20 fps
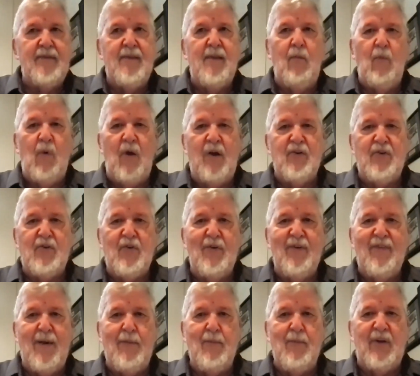one or two
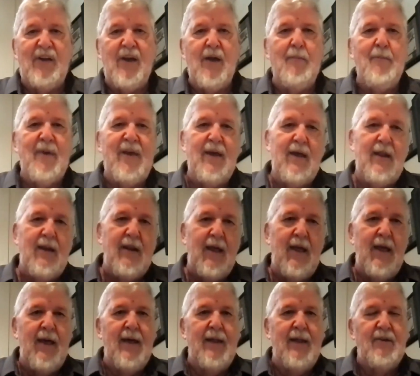of them would come in
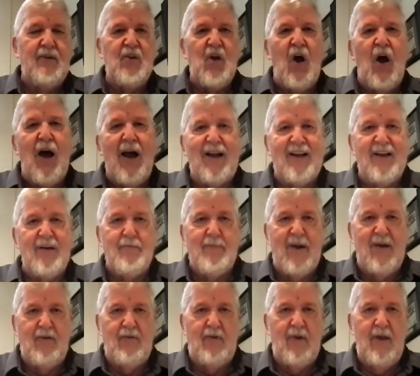and talk
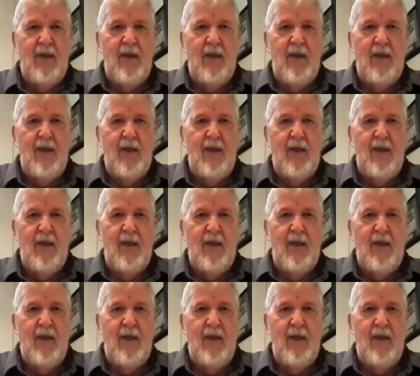about